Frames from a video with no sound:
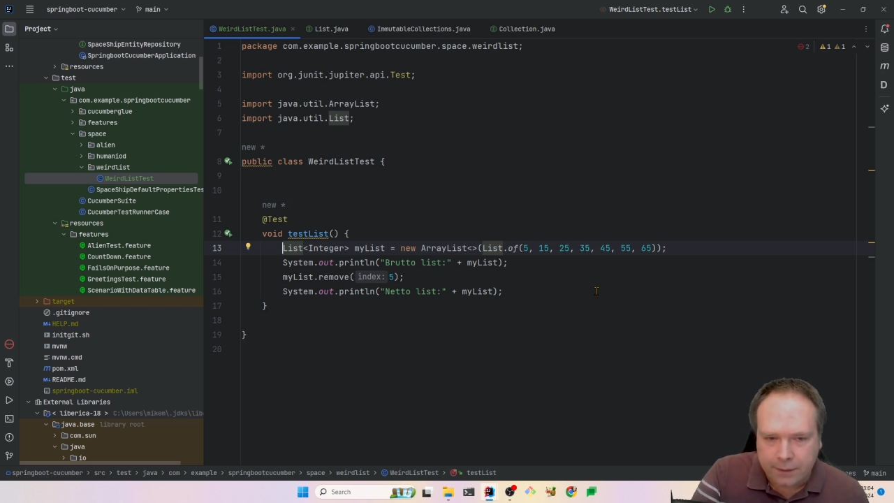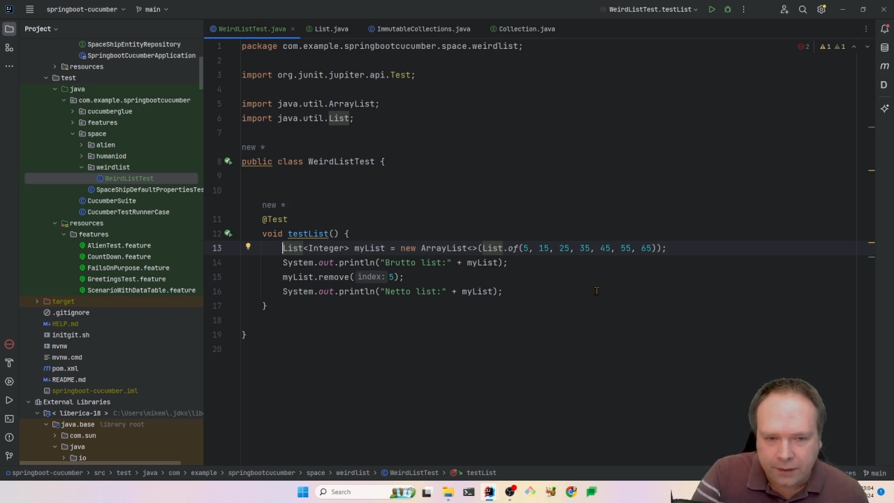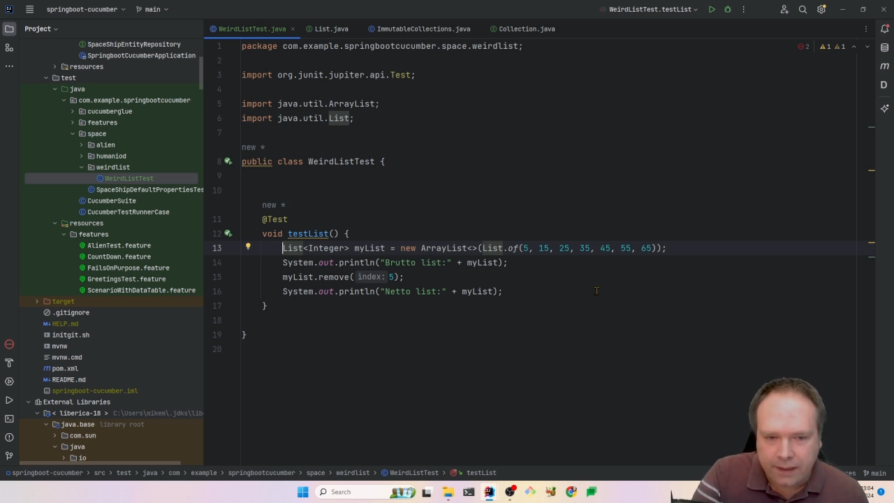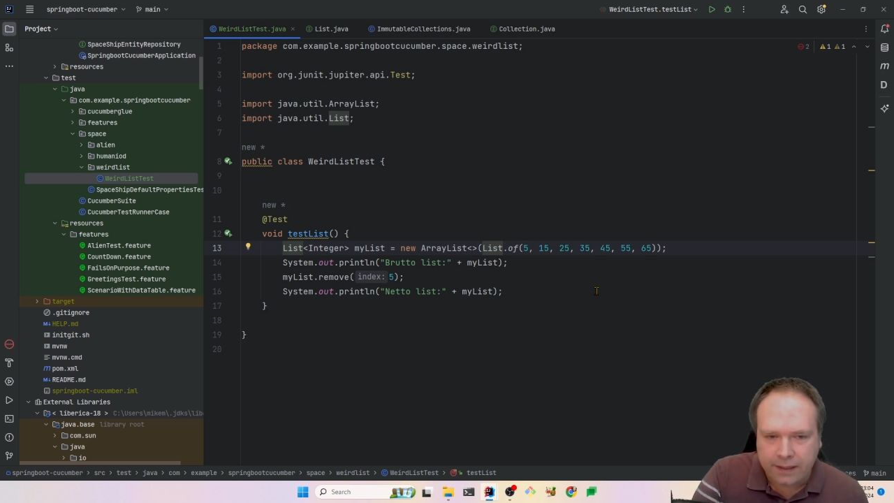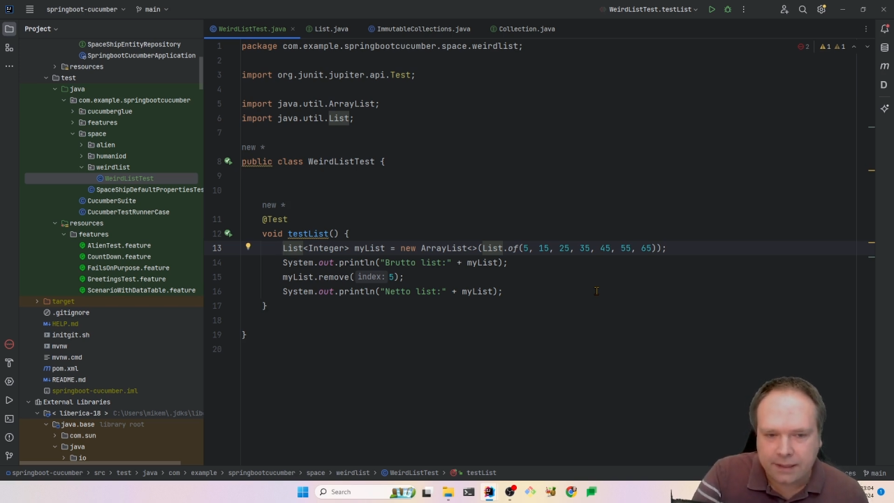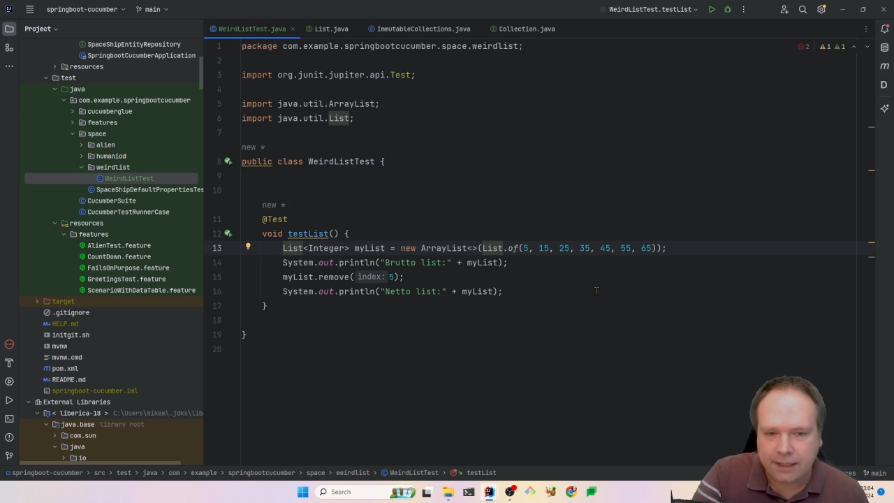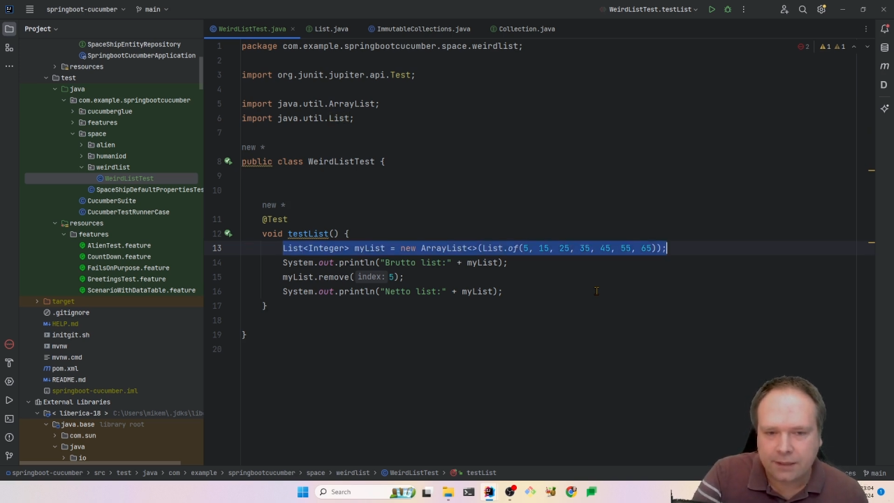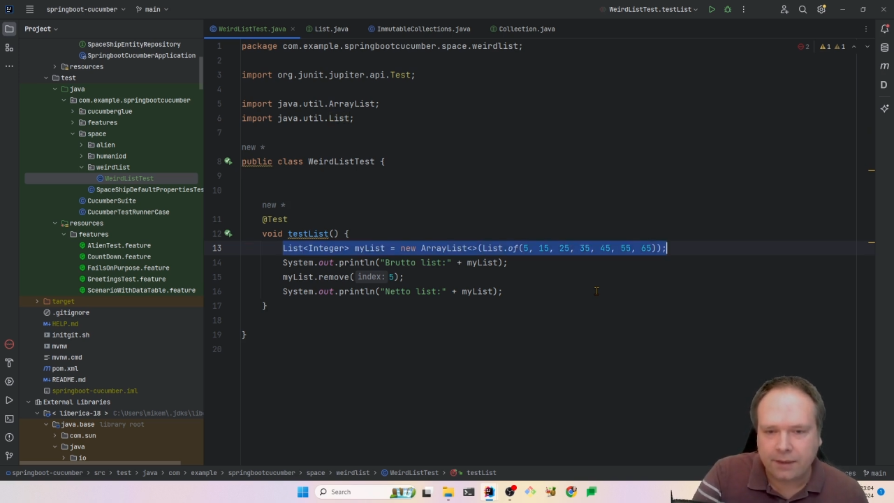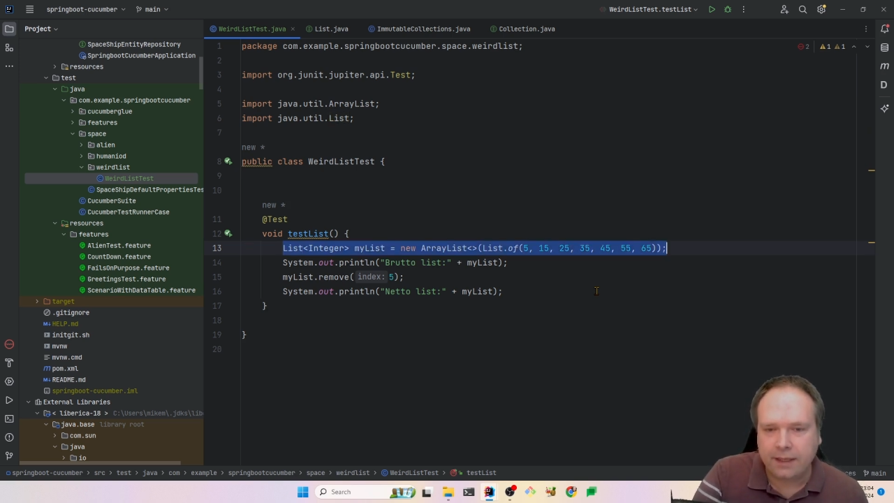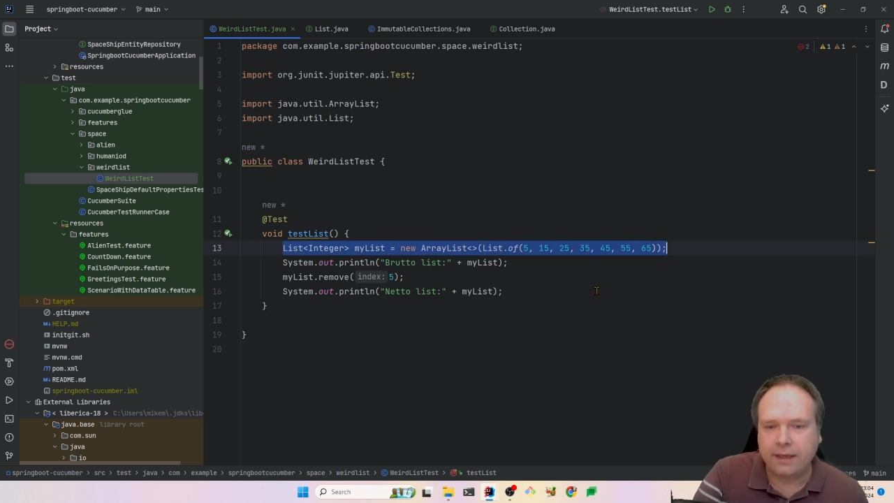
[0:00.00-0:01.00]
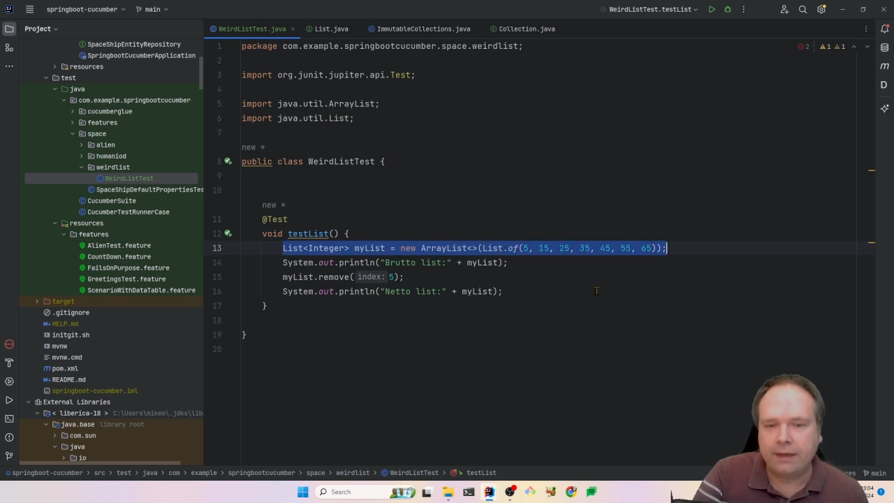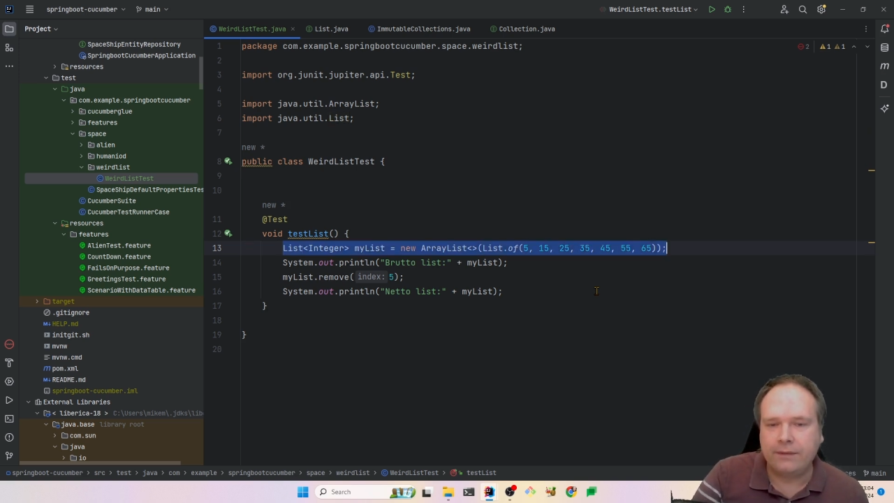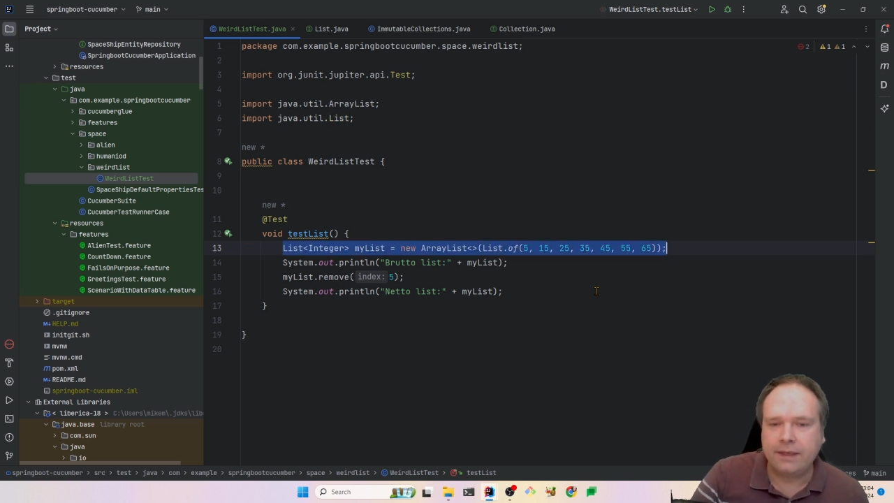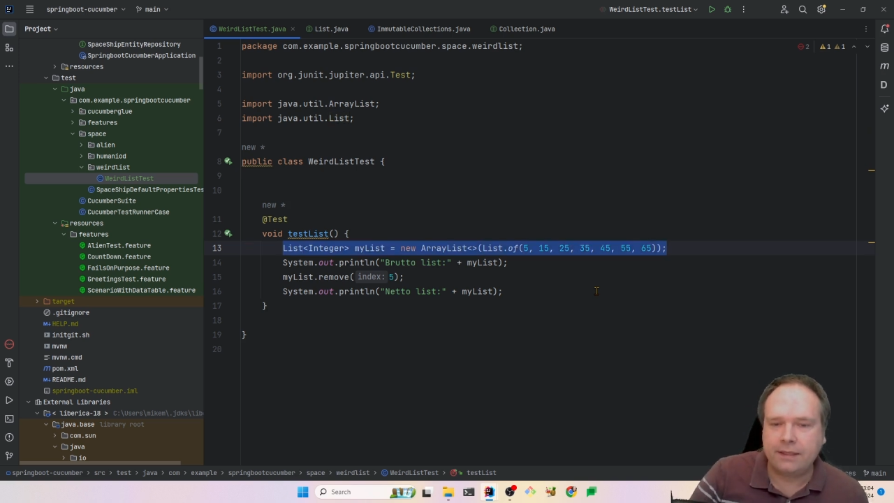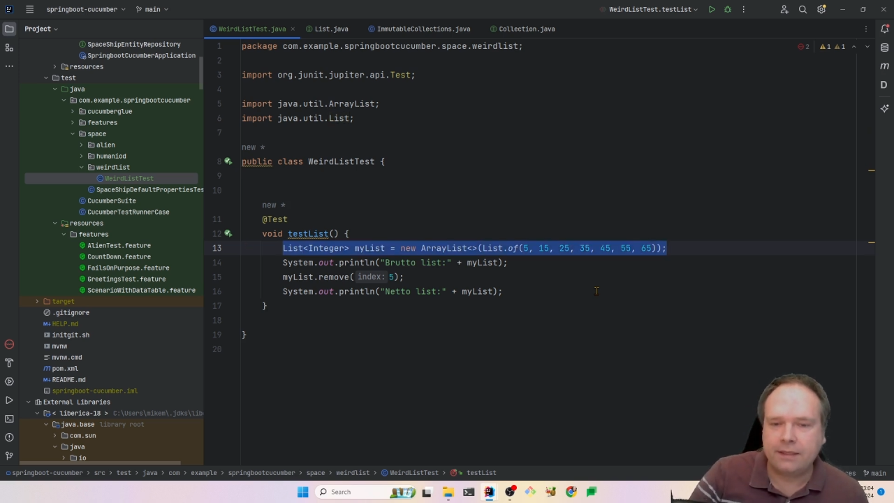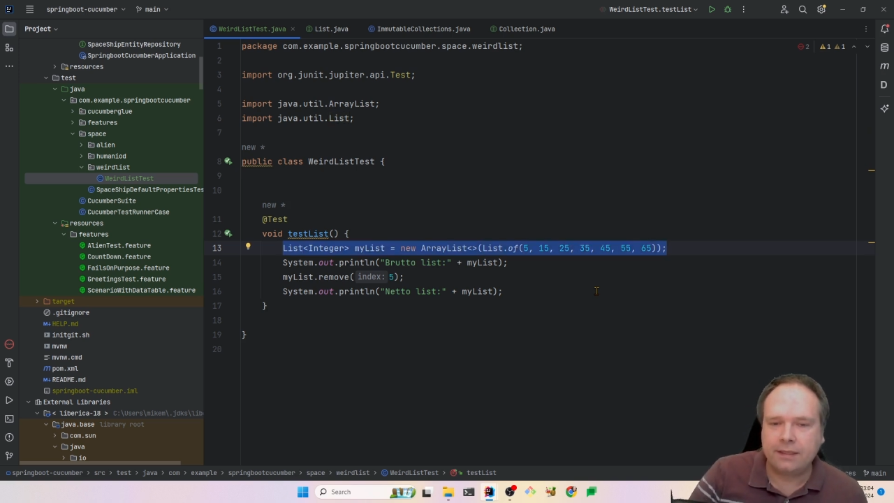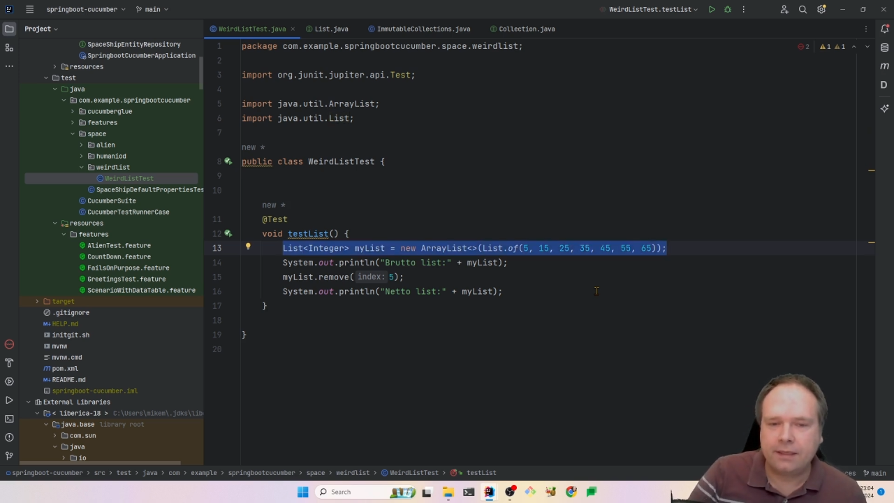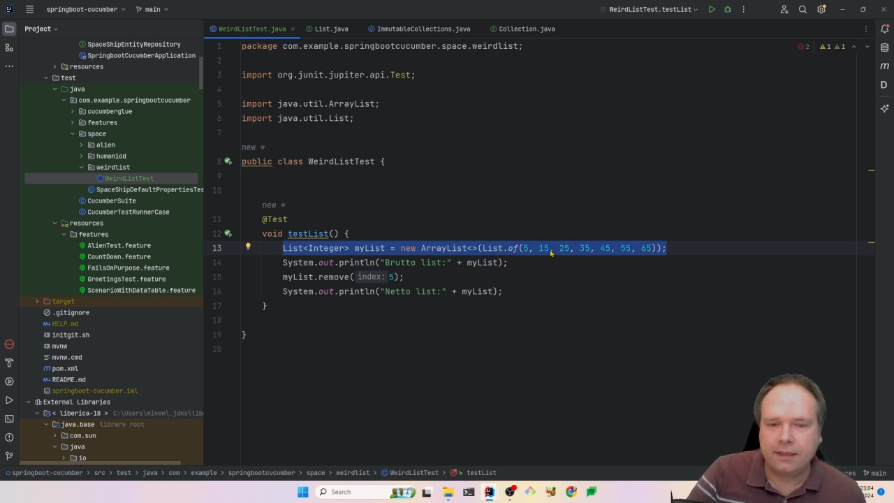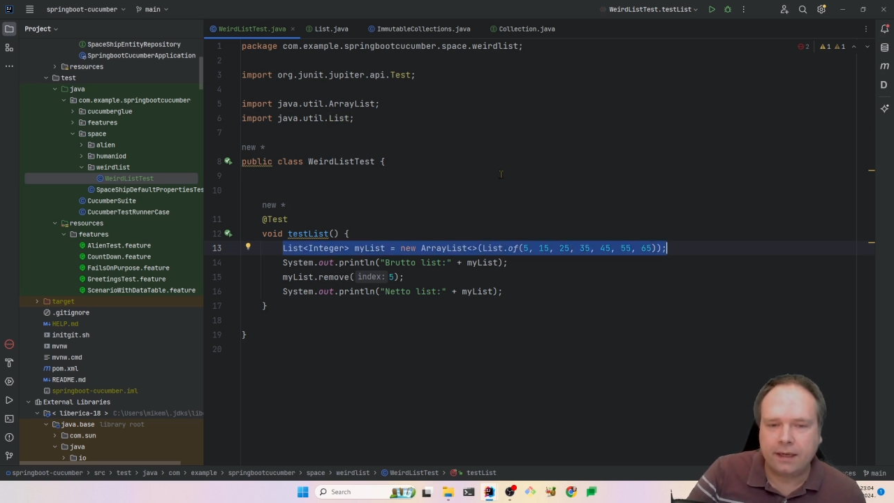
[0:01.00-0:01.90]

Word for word: so in this test right here, I have a list.